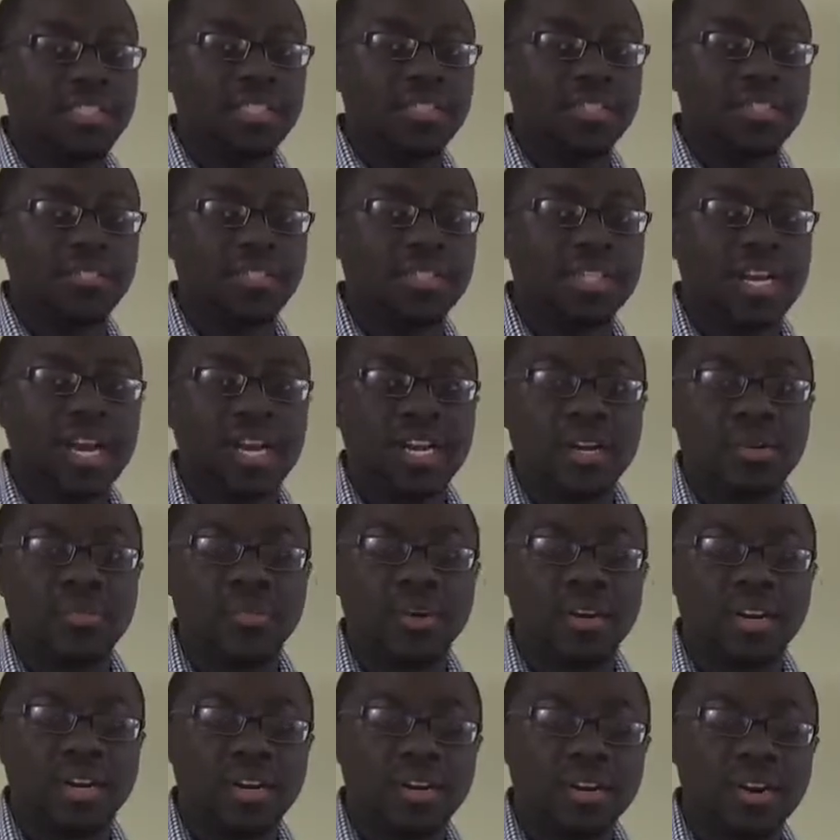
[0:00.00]
to tie your
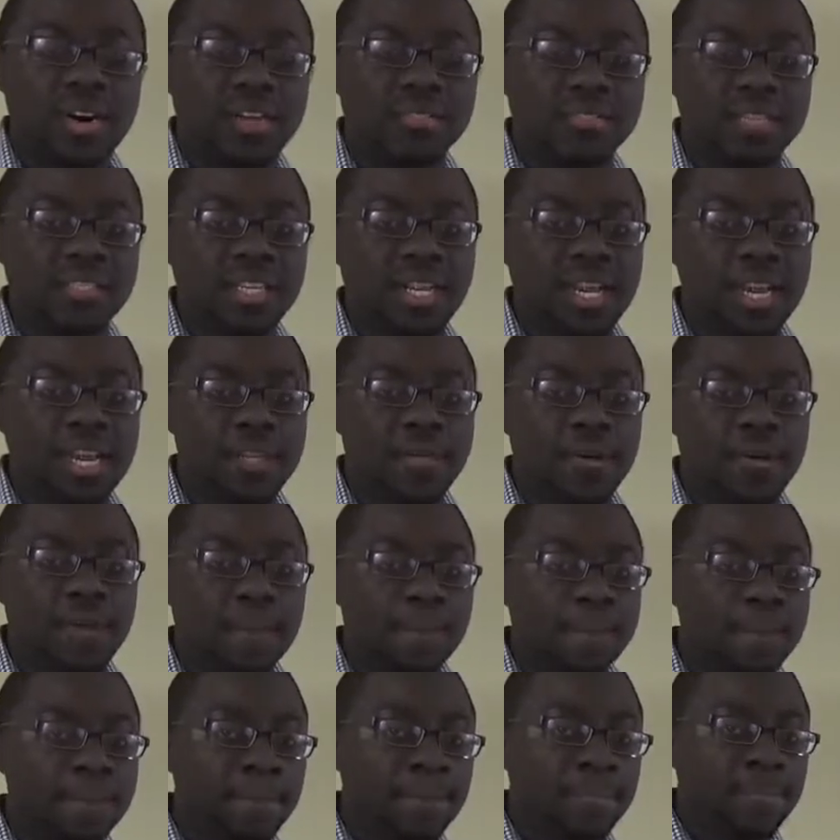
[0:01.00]
paragraphs together.
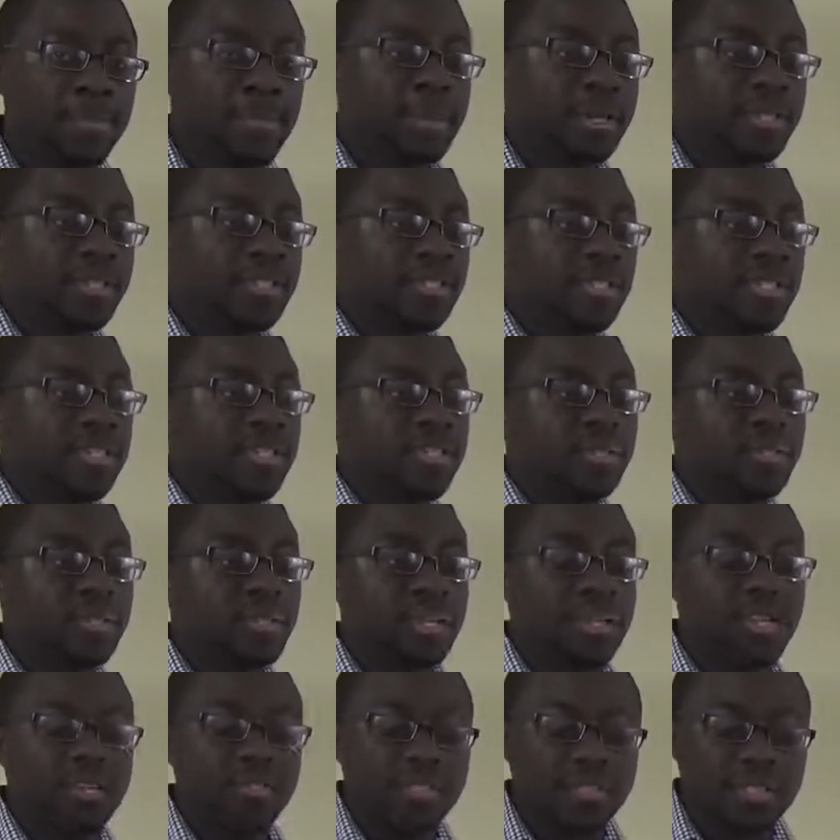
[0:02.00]
So
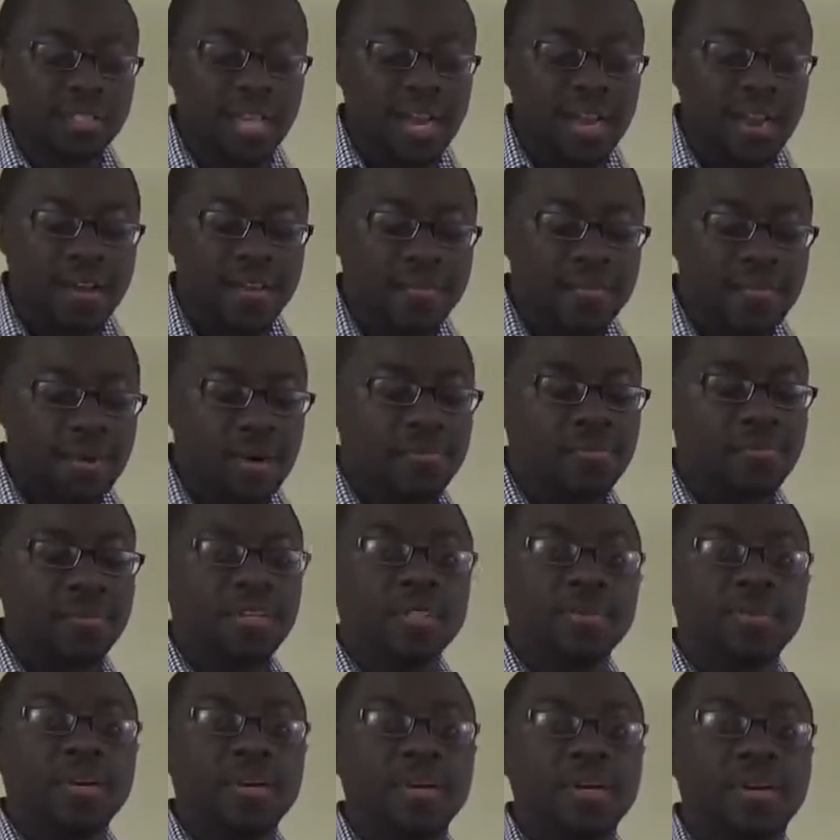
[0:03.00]
if, say, my
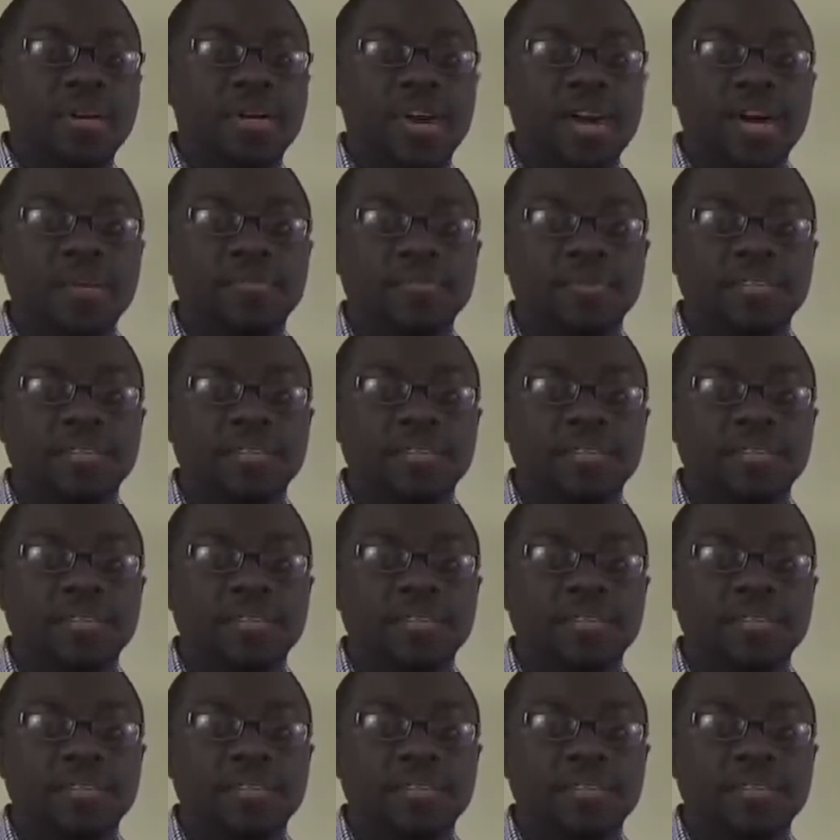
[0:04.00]
first paragraph